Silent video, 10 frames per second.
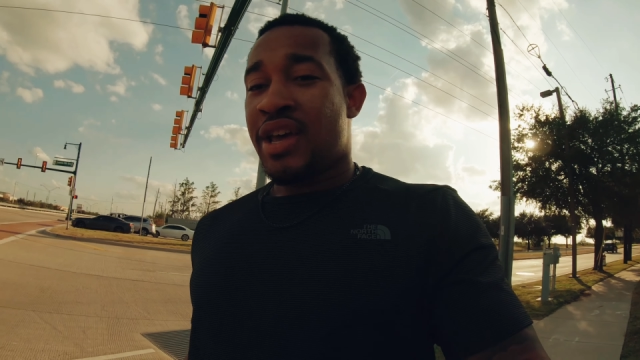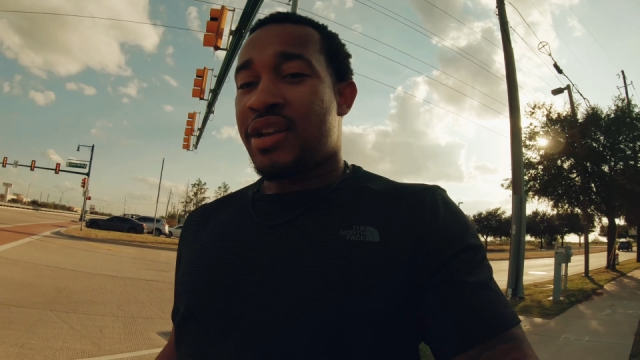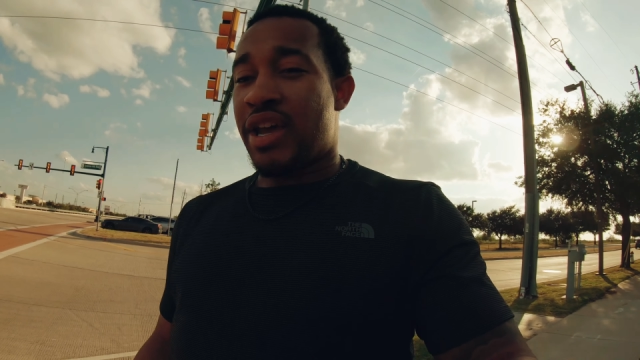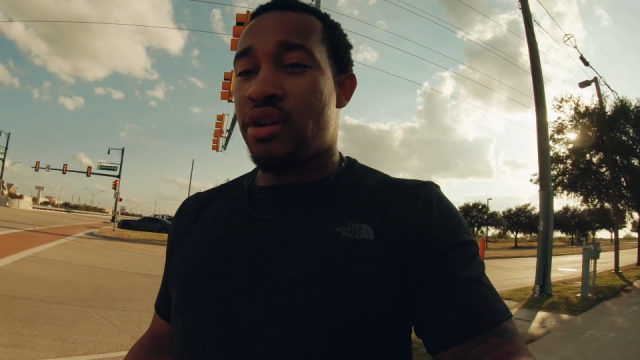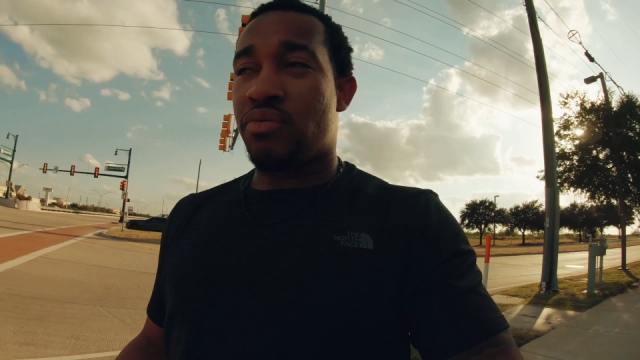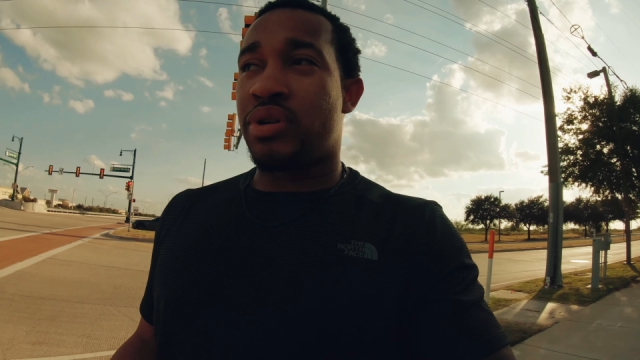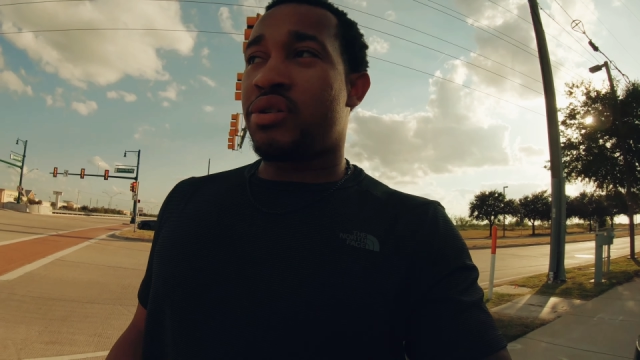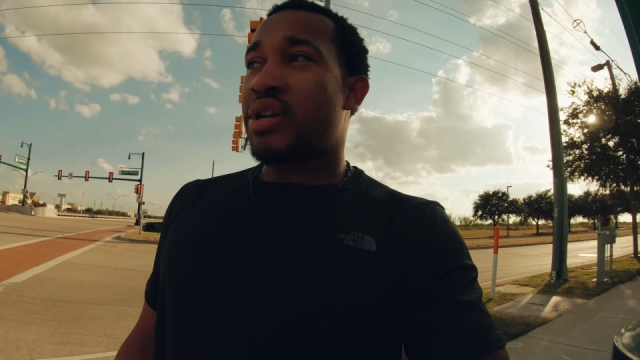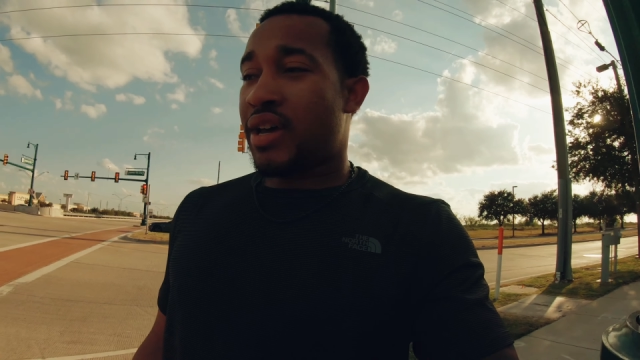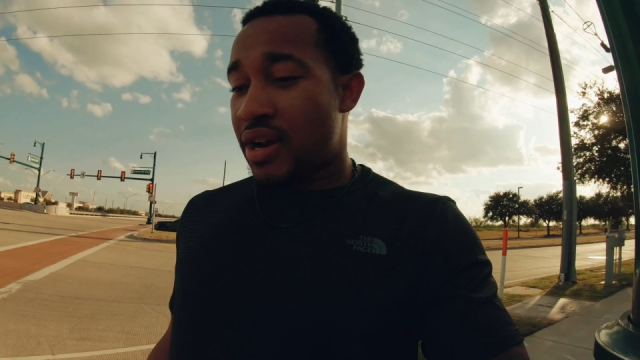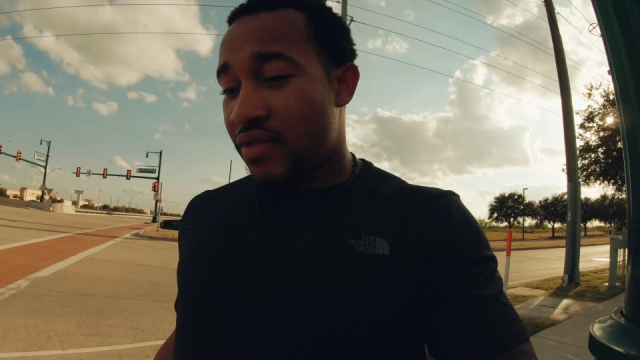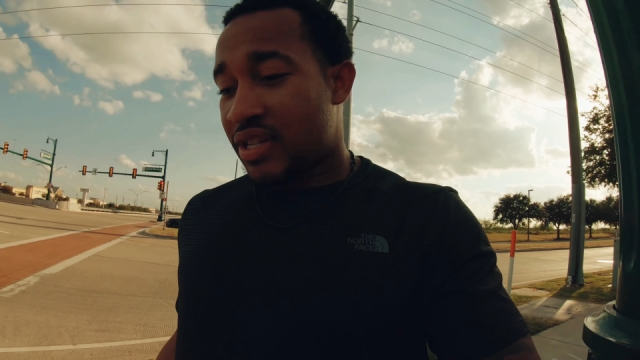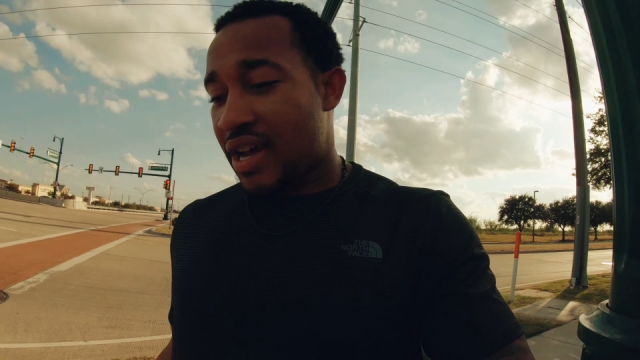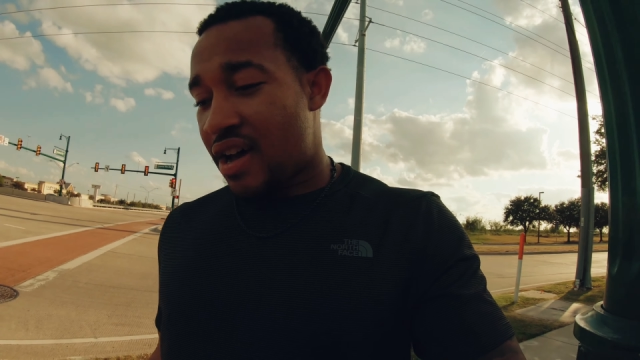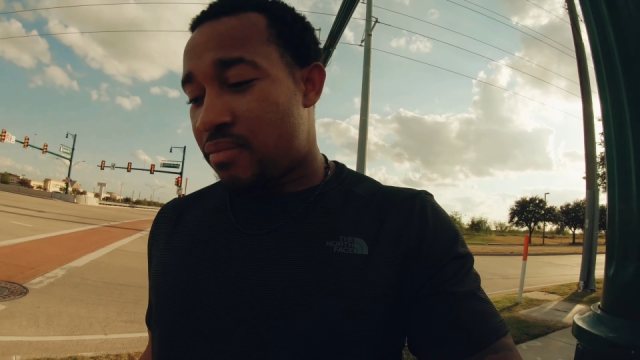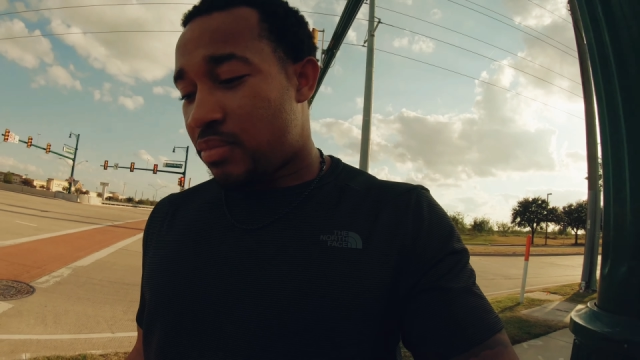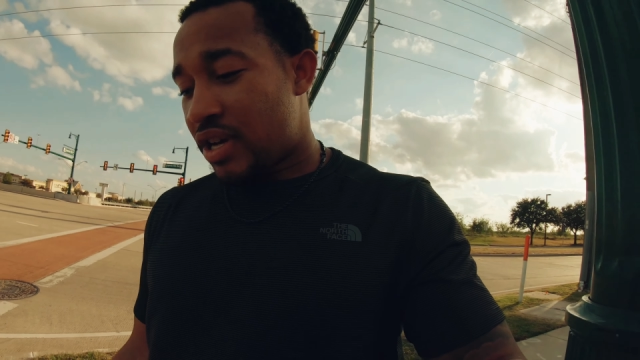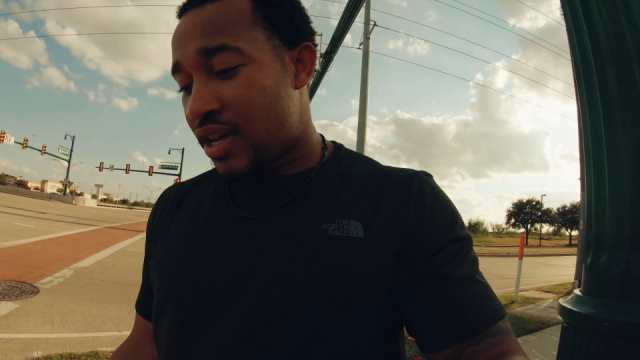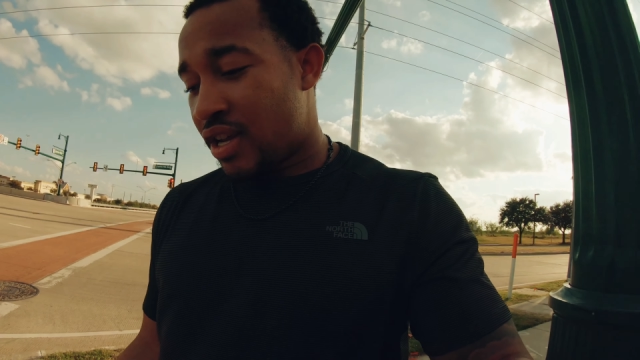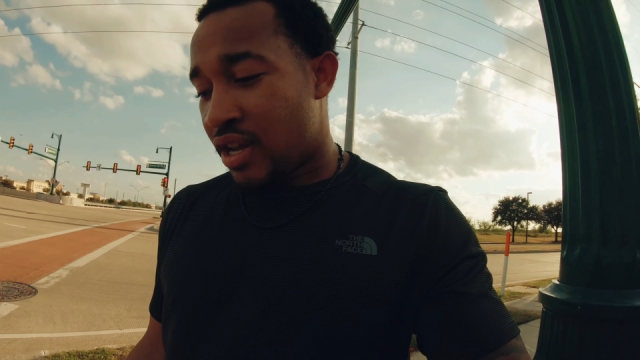Now you don't want to do that every time,
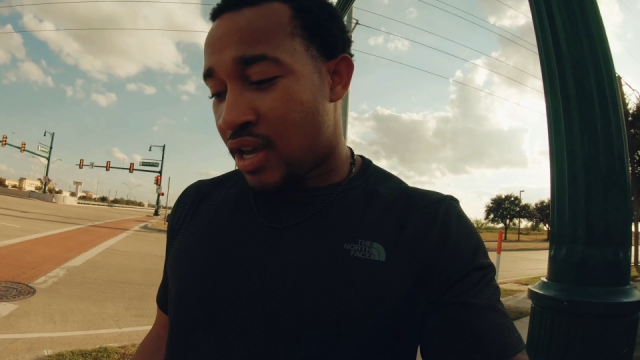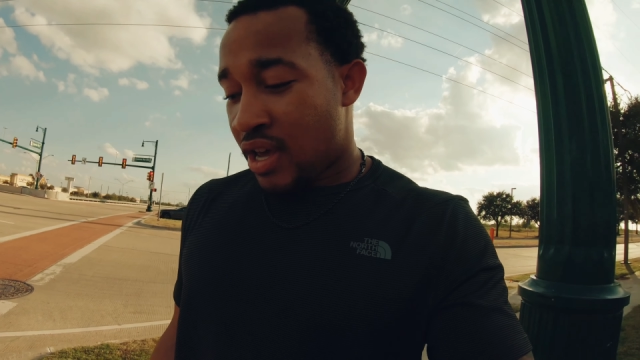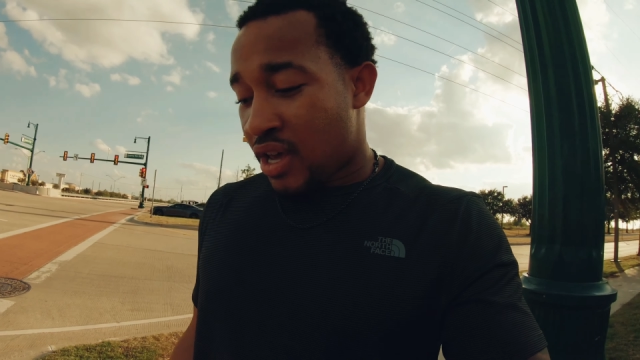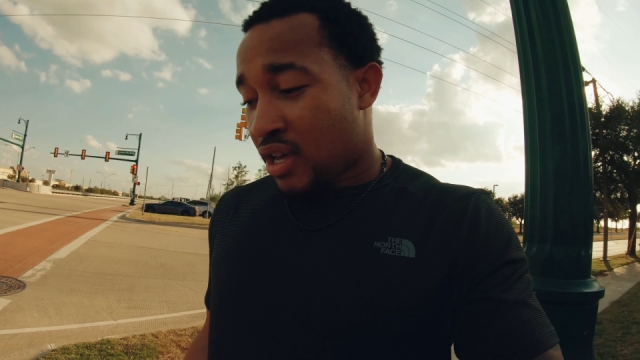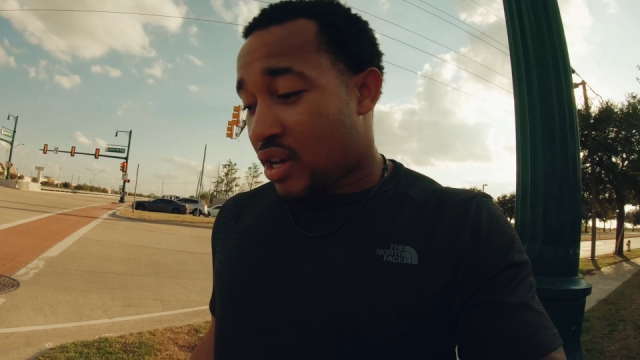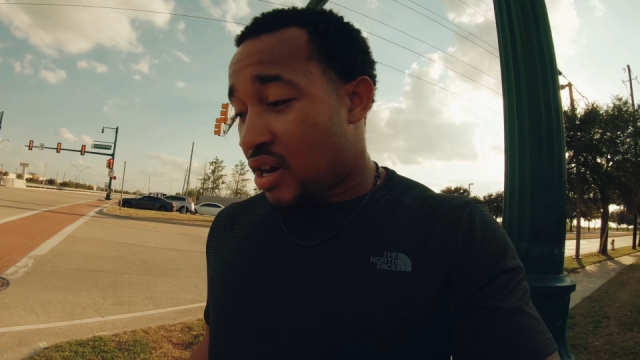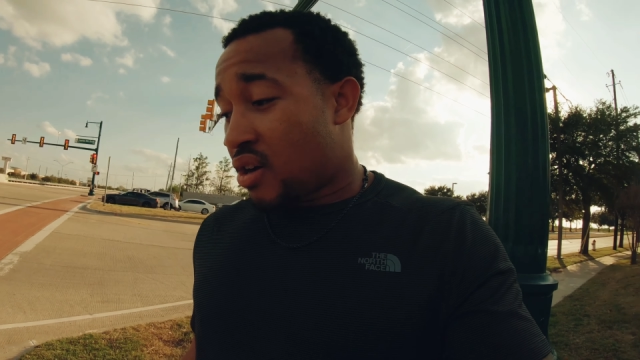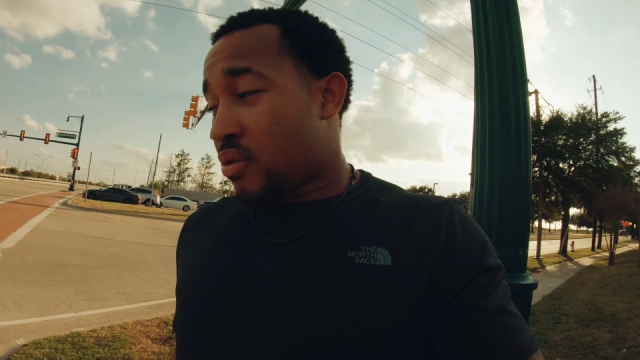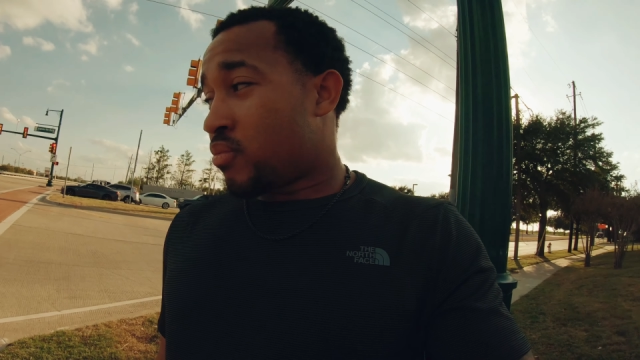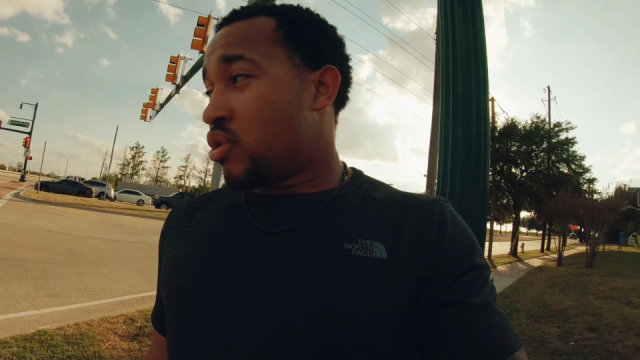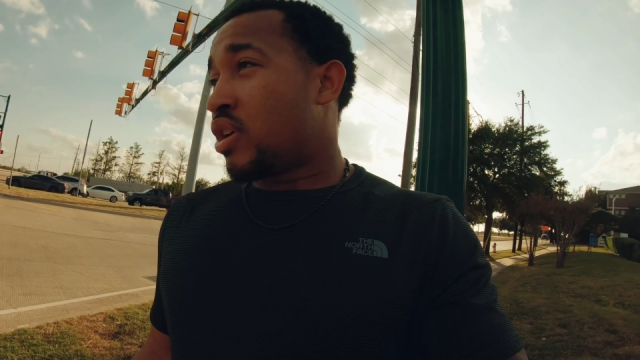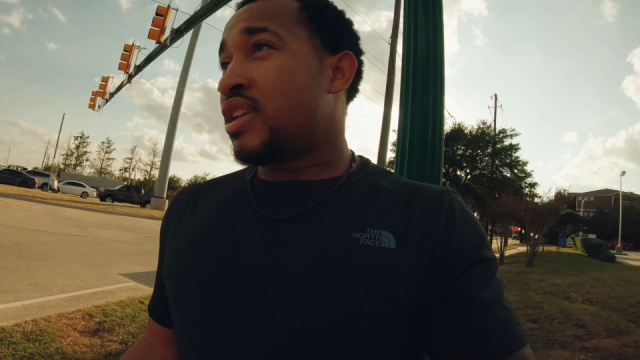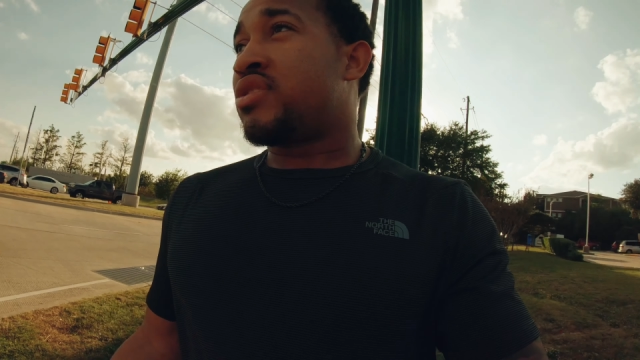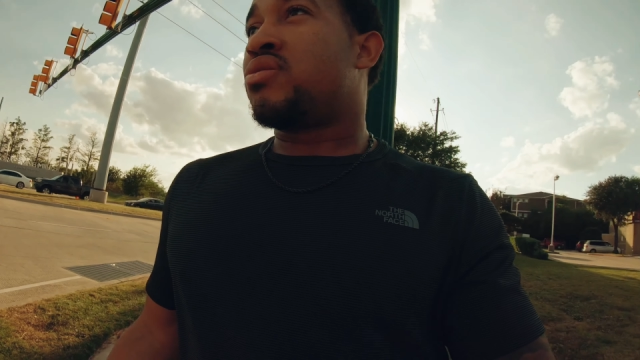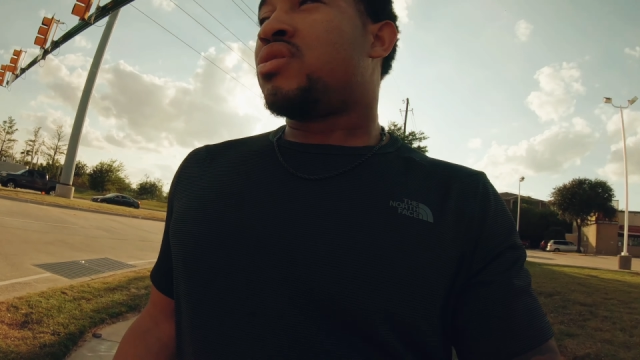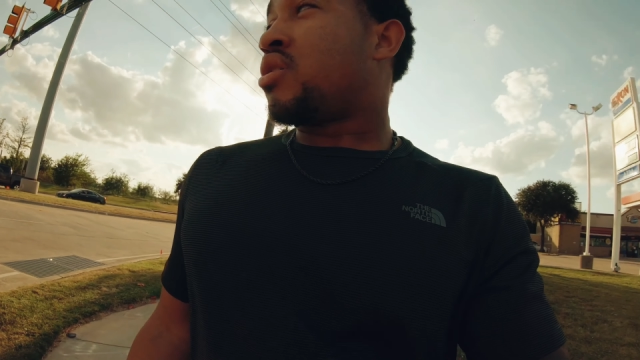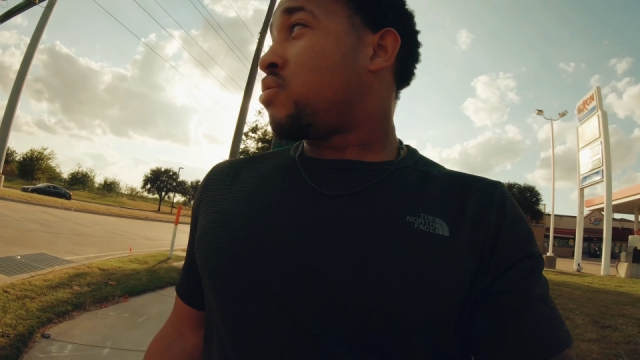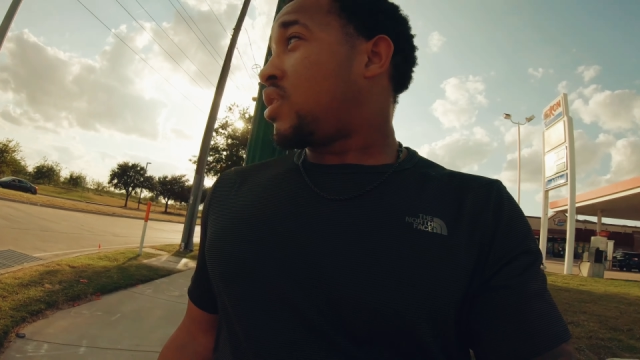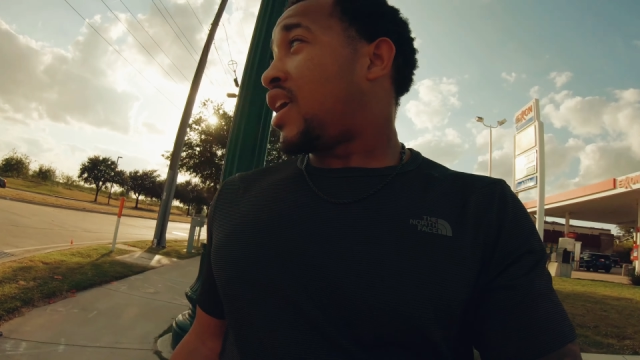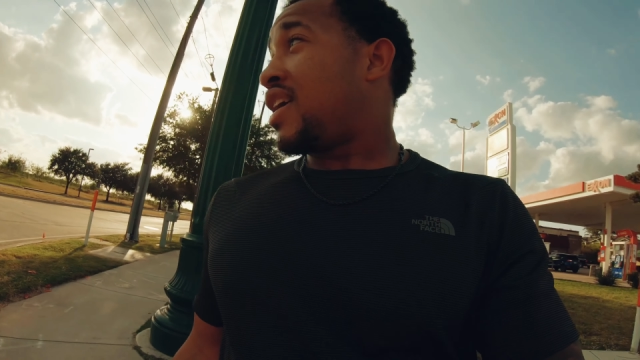but at least you know
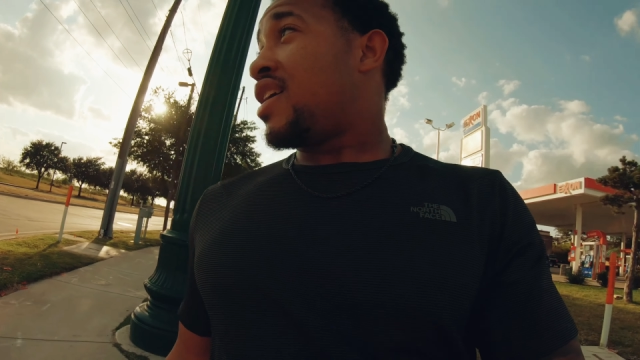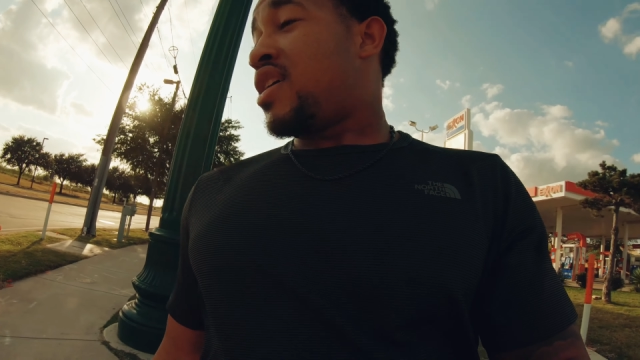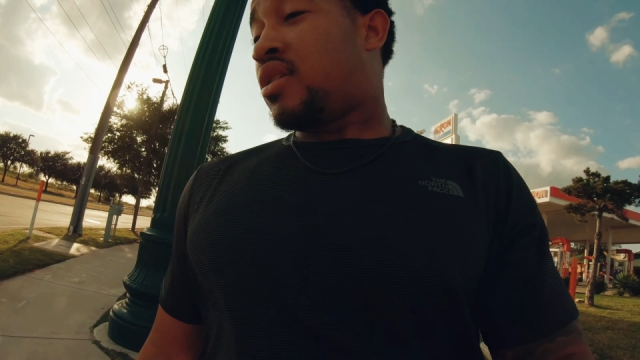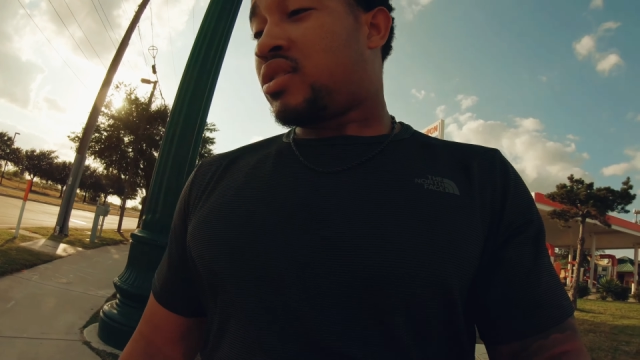you can.